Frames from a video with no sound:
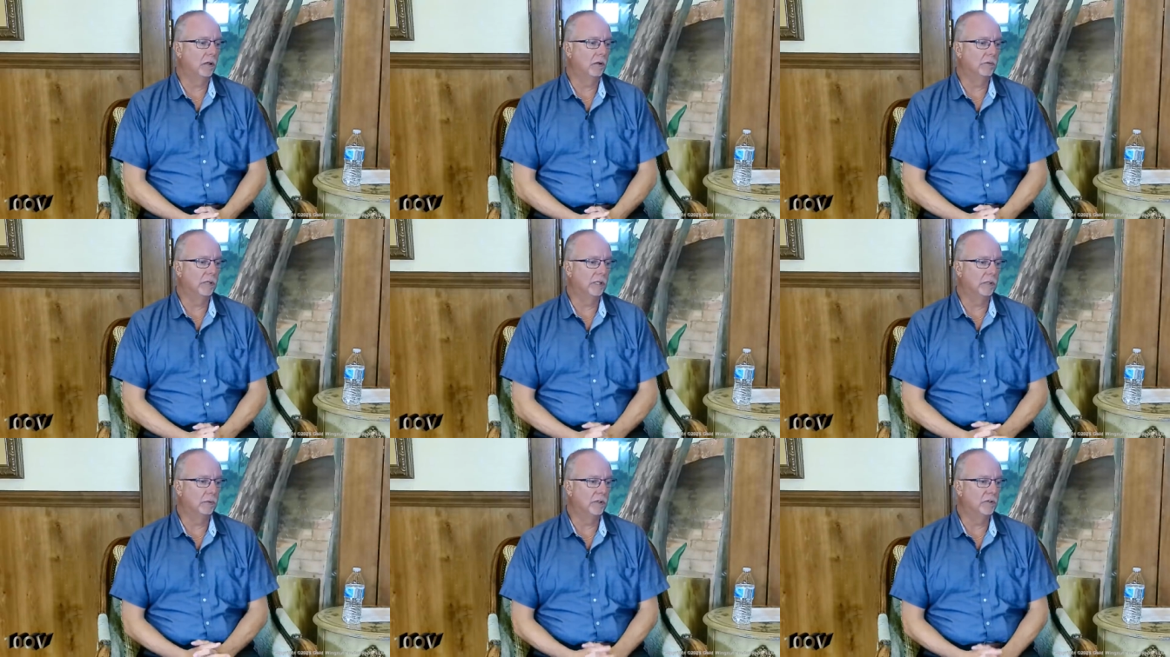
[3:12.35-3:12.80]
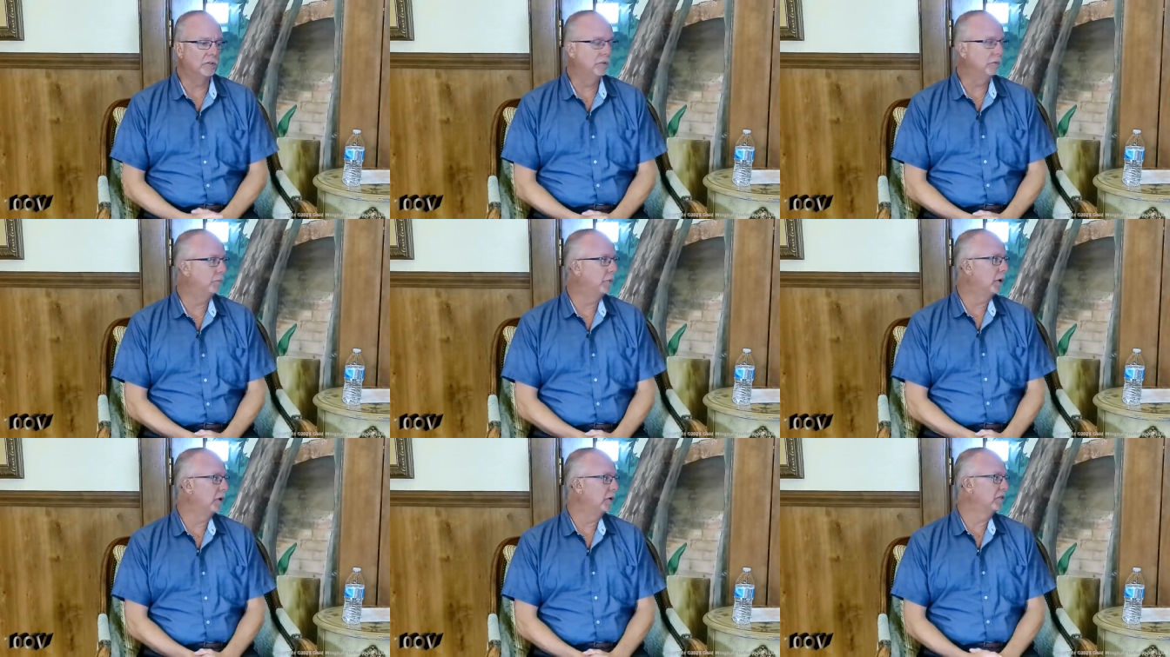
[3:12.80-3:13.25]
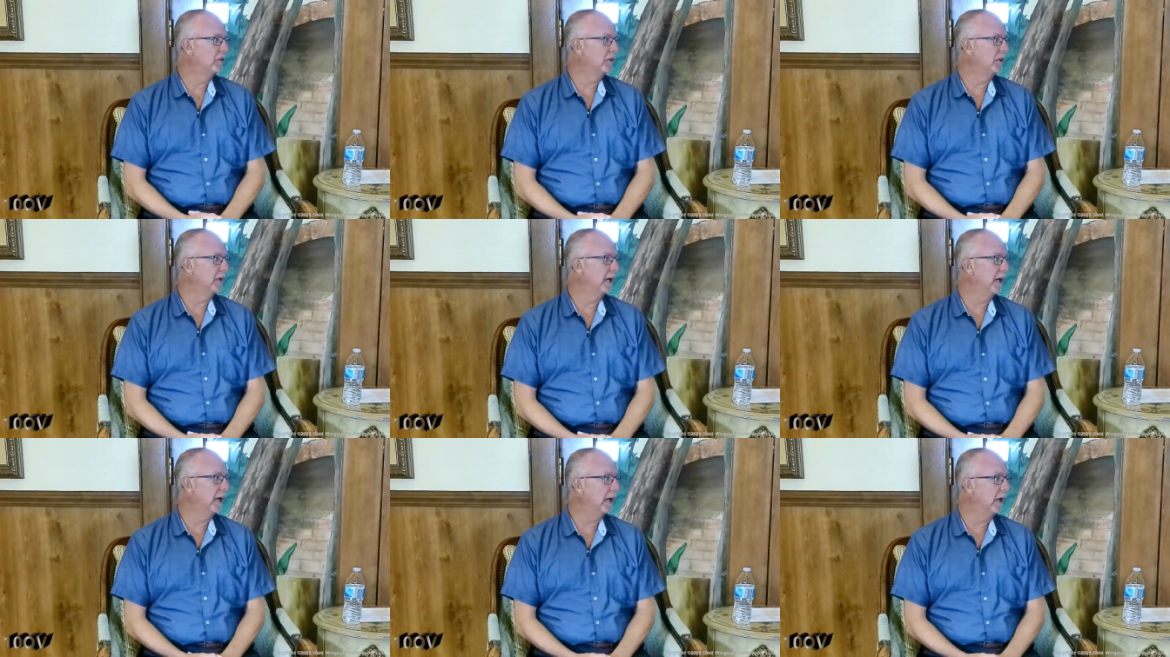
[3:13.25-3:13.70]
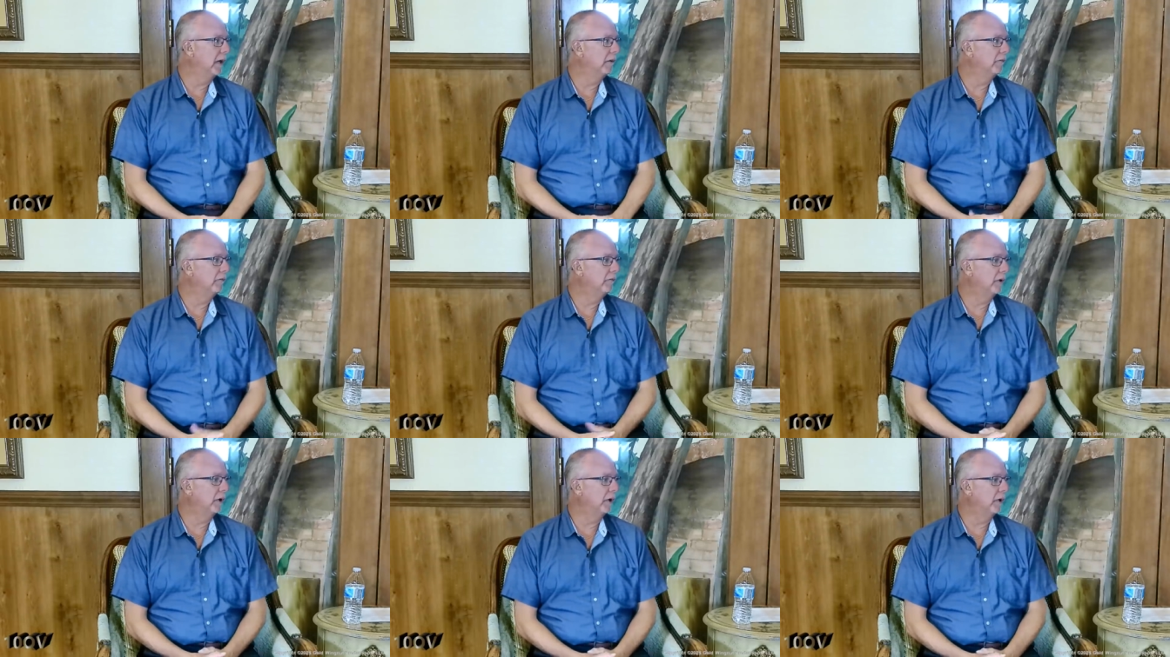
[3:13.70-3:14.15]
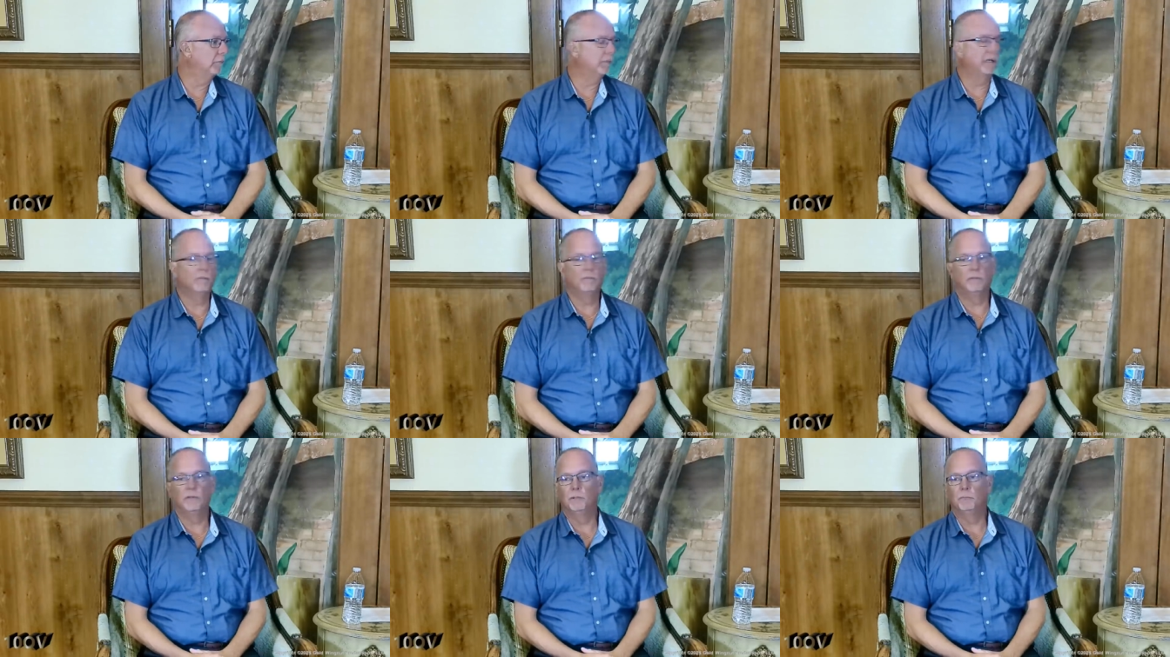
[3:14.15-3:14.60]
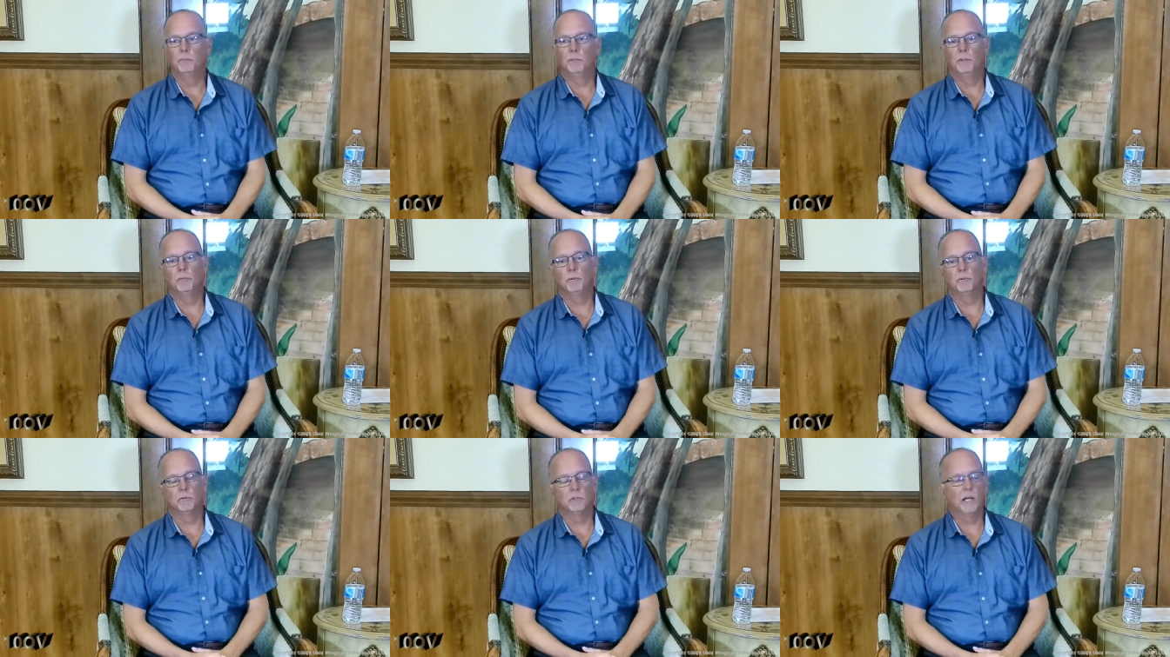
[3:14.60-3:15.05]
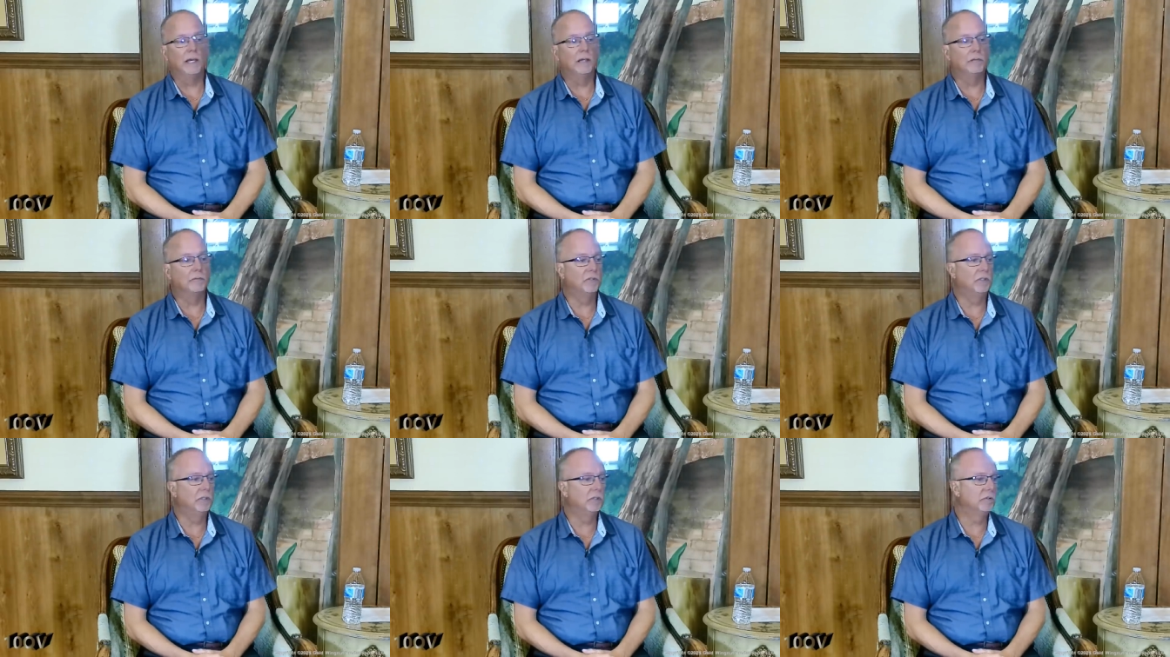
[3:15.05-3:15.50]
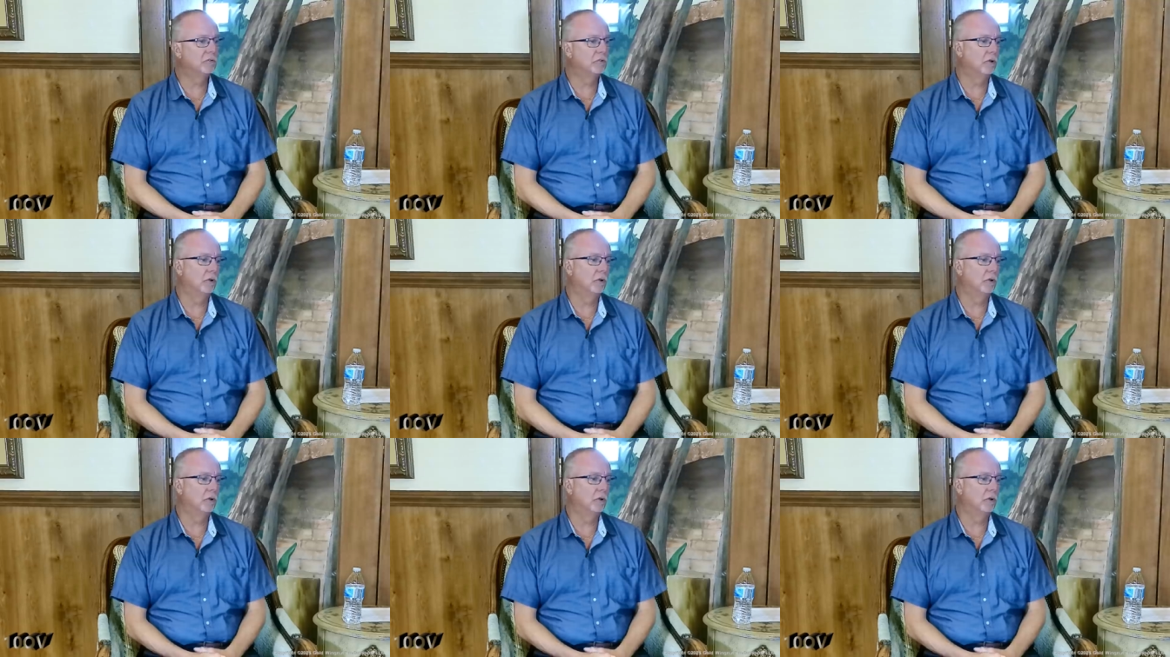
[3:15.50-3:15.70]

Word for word: recreation and parks can have on benefiting people's lives here.